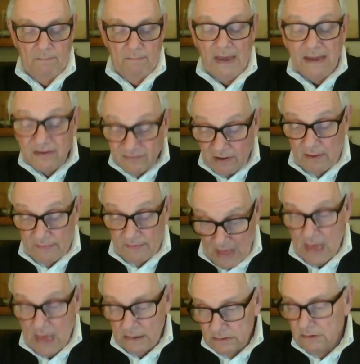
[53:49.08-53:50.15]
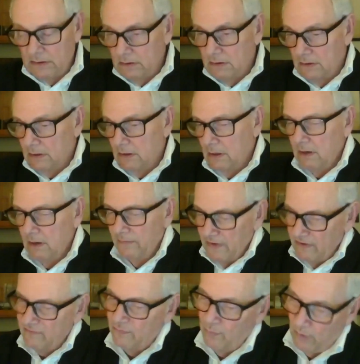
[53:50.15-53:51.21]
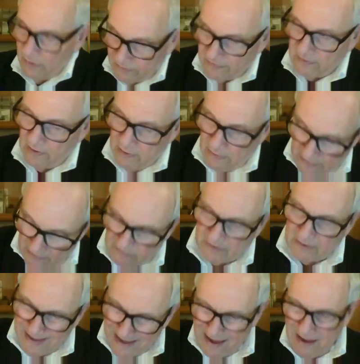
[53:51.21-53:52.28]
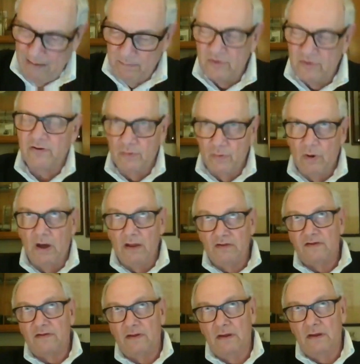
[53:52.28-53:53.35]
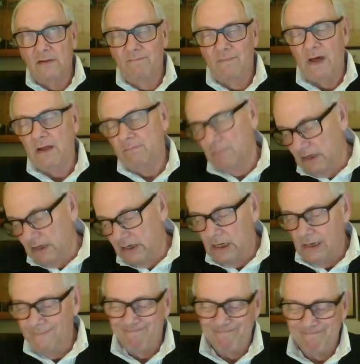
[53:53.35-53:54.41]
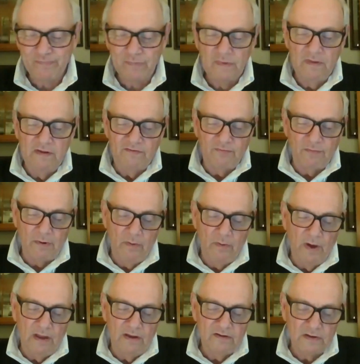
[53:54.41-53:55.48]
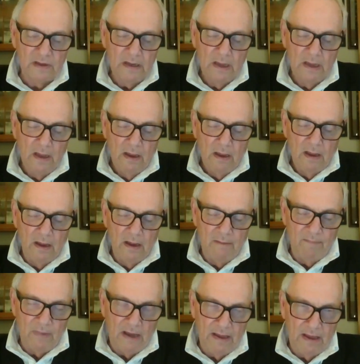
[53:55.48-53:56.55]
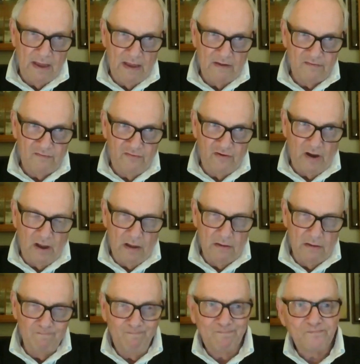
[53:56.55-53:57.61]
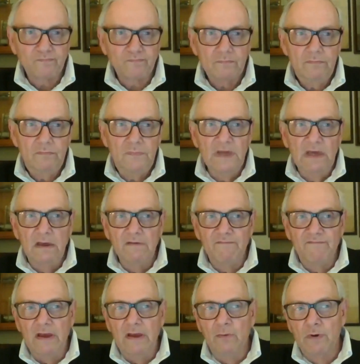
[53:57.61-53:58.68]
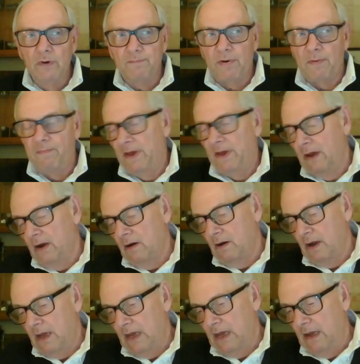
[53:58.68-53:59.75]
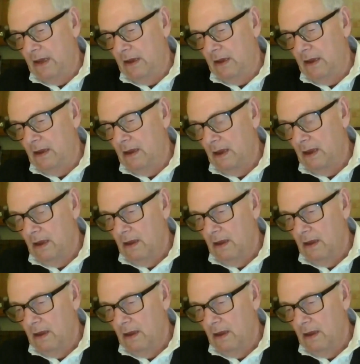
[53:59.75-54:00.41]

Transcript: Based on that, and this came to us on Monday, this request, I asked John if he would prepare a